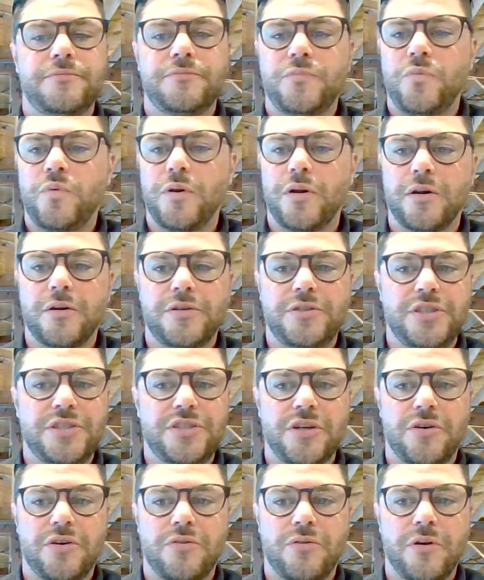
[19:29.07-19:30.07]
we're
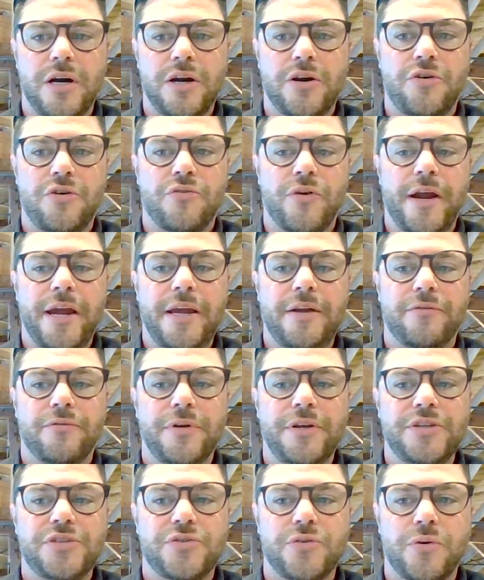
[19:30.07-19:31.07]
just a great
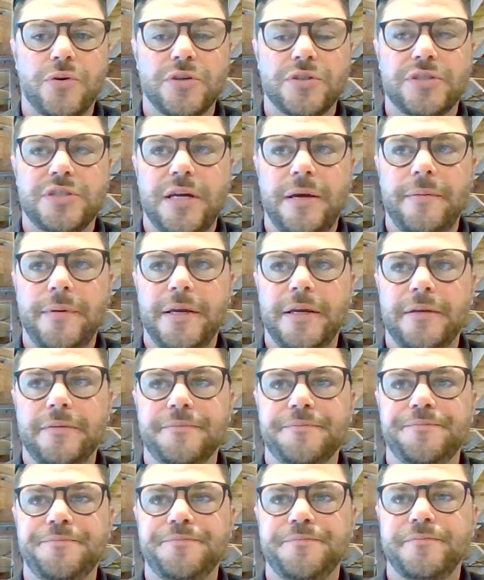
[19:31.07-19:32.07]
resource. I
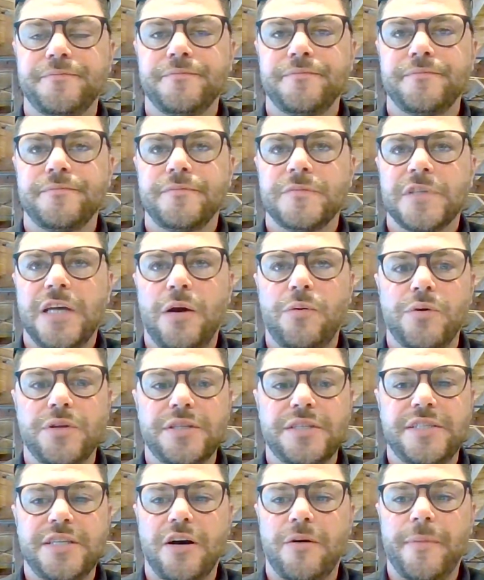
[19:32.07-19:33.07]
mean, I
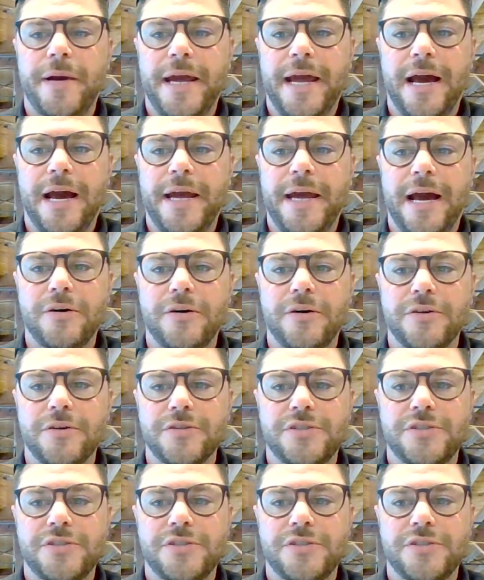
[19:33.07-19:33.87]
wouldn't sell my house,